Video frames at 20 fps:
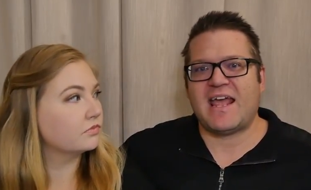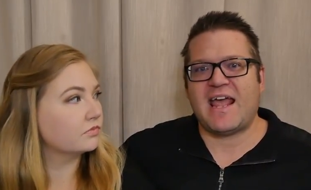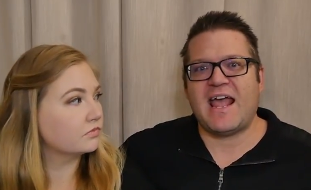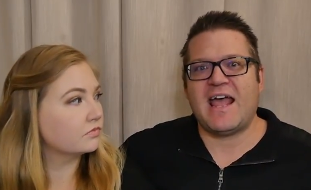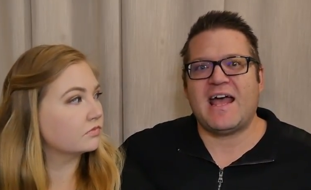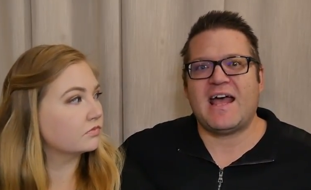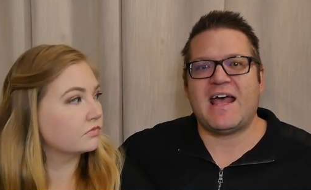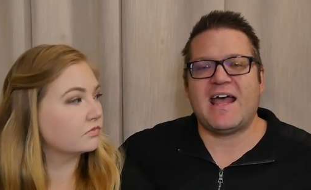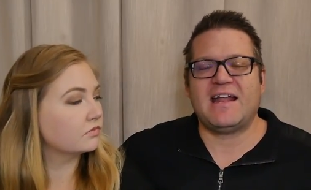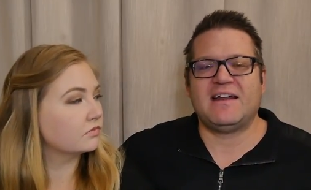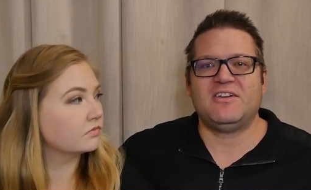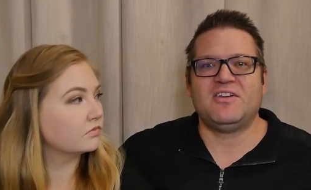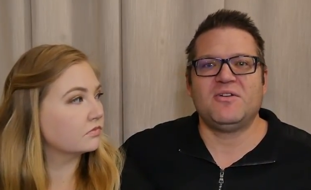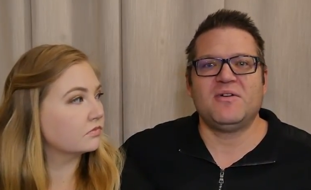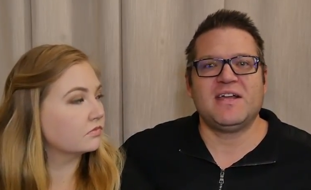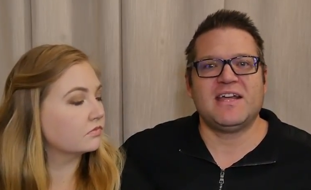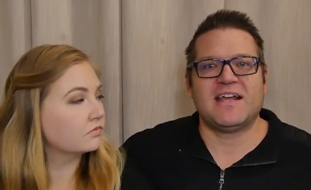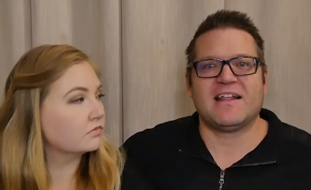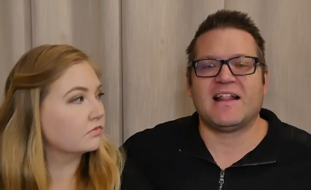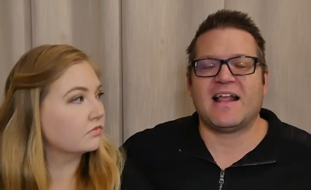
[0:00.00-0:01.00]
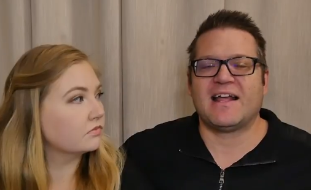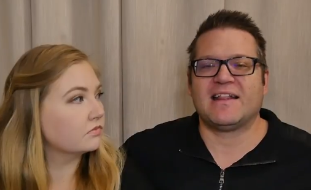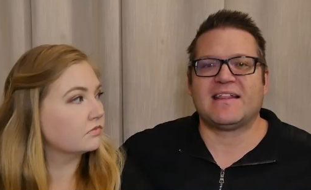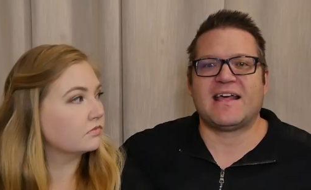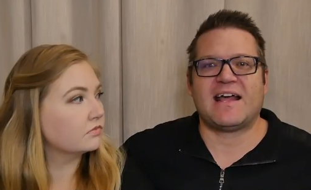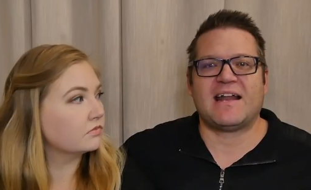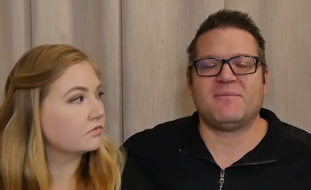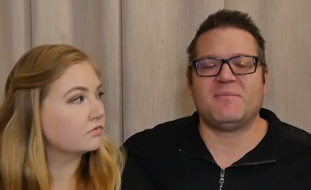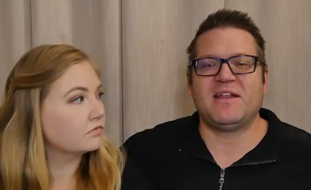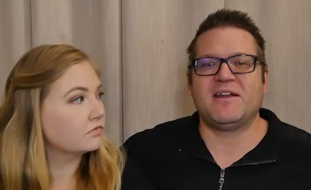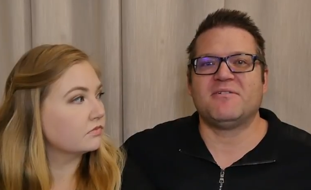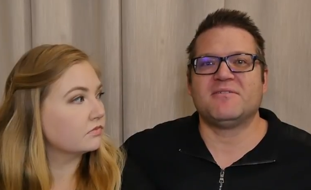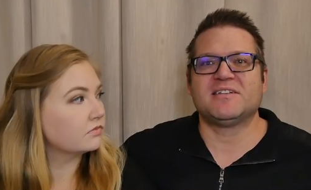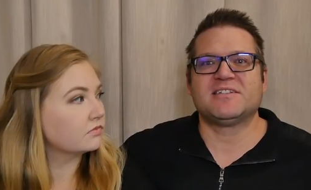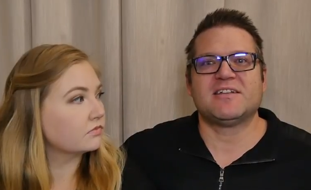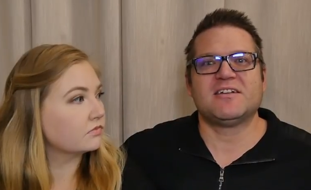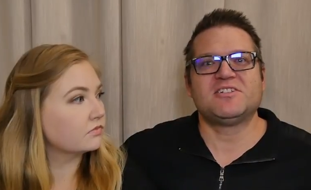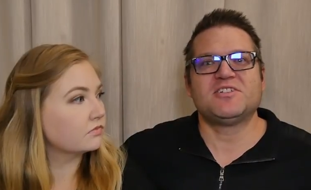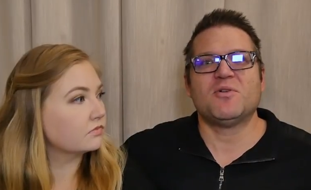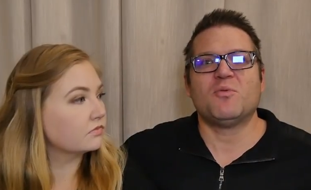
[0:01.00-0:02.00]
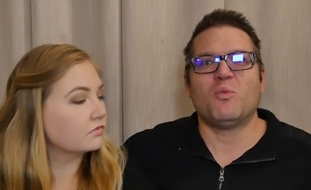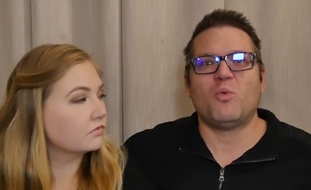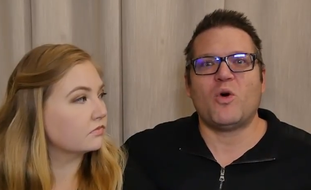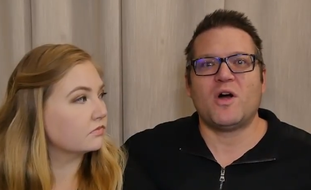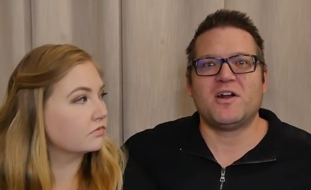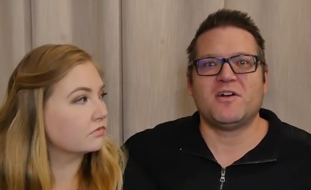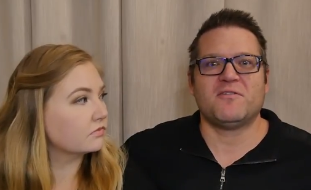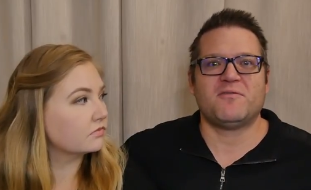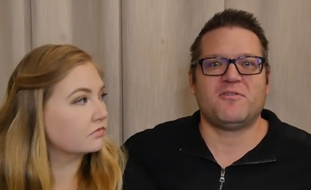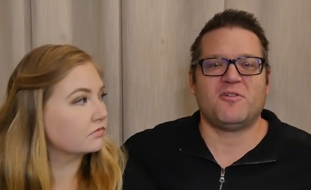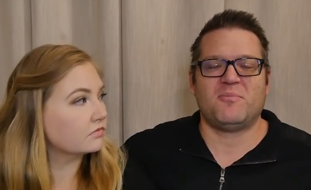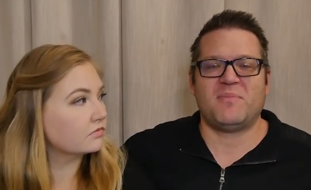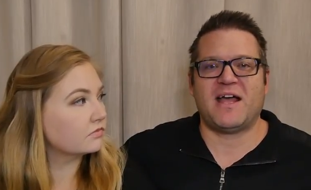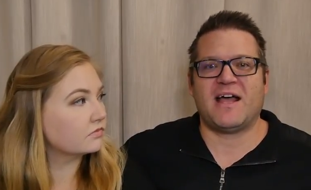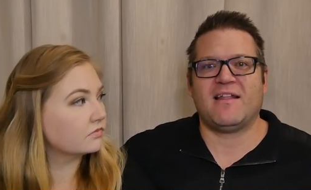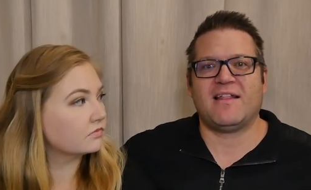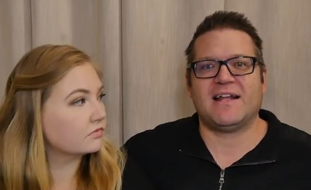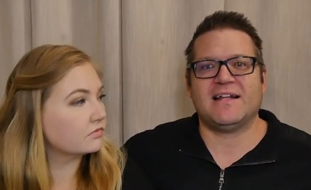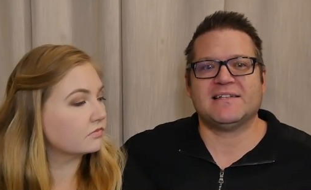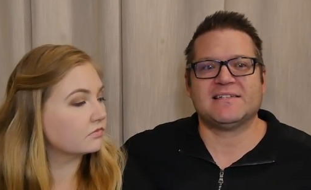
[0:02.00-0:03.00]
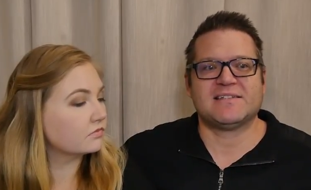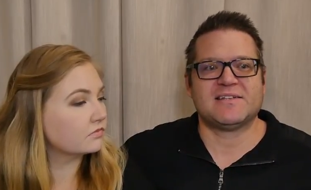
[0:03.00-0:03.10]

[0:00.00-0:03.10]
Speaker 1: and, and doing it like that. I mean, it was such a wonderful balance.